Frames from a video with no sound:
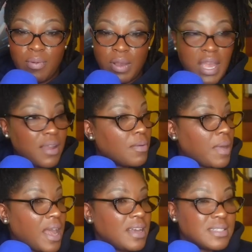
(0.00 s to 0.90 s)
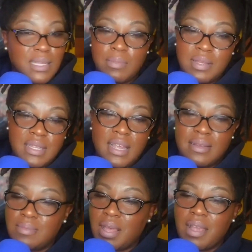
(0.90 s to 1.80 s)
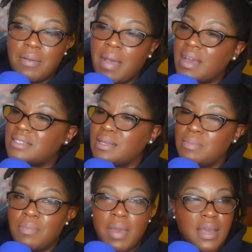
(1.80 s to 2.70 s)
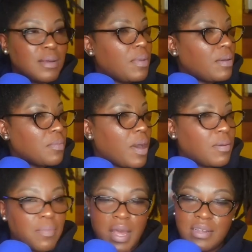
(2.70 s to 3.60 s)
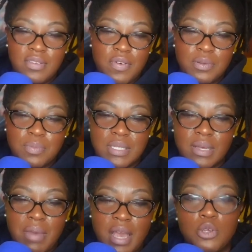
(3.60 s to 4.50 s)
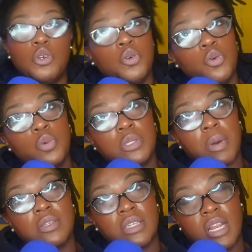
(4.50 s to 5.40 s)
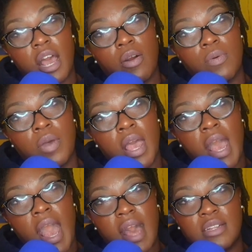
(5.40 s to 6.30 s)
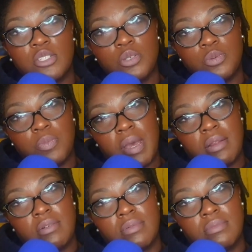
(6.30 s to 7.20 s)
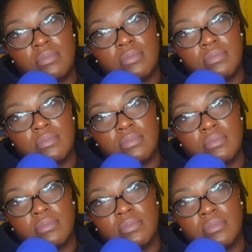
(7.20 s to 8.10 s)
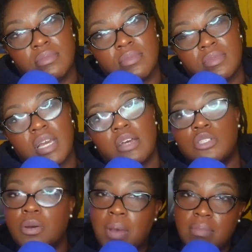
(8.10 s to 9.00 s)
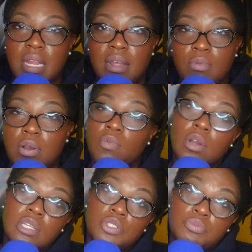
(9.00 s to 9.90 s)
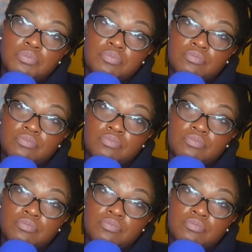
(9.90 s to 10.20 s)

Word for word: when everybody else done been everybody else done been made a baby mama by these folks, but somehow you was supposed to know how to choose better because your baby daddy wasn't rich.